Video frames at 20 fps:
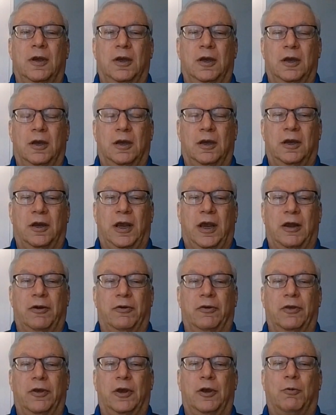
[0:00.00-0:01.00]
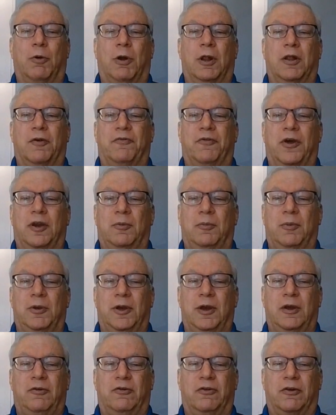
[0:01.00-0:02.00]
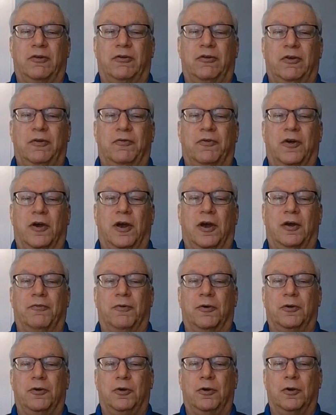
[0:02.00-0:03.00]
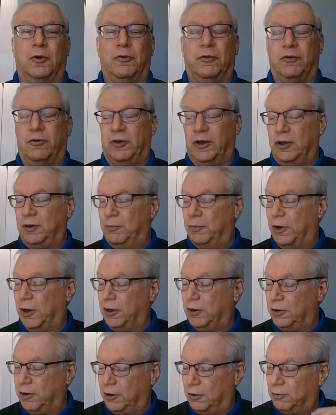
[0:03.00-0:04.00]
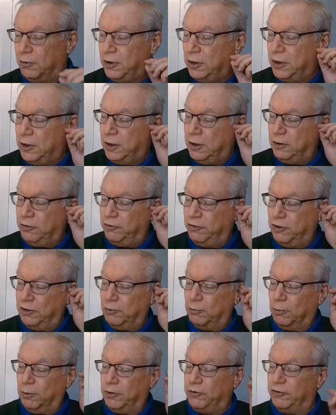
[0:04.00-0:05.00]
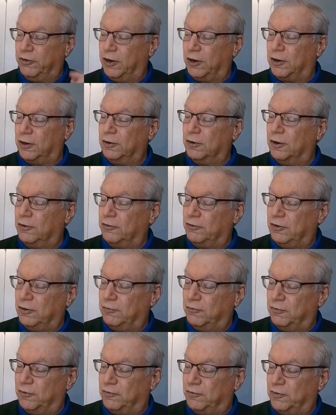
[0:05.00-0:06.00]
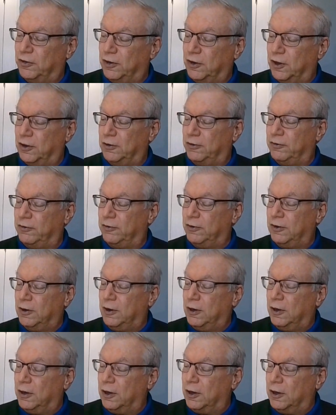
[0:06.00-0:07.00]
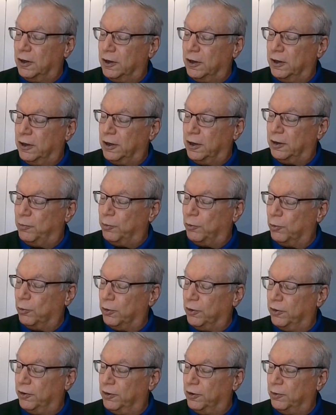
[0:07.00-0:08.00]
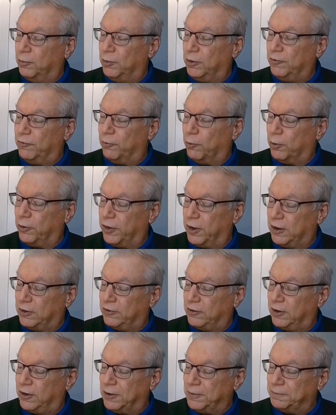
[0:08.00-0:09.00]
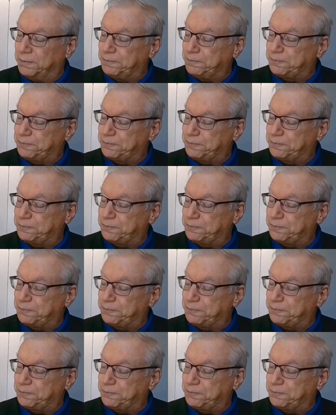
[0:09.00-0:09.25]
And how do they qualify to be age 65? Well, you know the date by now, January 2nd, 1958, born before that date.